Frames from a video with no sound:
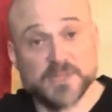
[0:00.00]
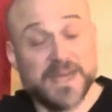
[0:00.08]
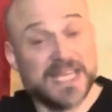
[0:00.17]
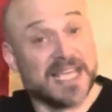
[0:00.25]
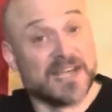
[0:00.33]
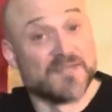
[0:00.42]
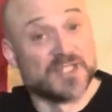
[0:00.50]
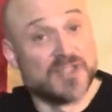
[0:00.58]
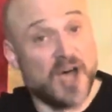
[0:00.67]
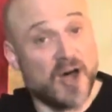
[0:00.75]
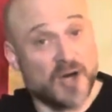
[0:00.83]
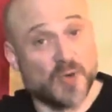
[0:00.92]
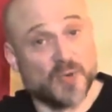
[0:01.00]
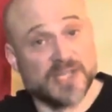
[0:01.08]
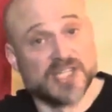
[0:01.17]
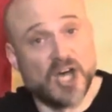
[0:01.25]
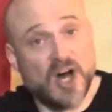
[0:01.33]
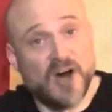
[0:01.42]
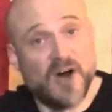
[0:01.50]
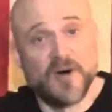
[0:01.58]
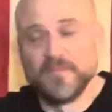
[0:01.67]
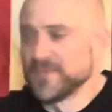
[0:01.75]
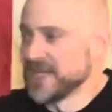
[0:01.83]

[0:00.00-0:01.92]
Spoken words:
Speaking of awkwardly tall,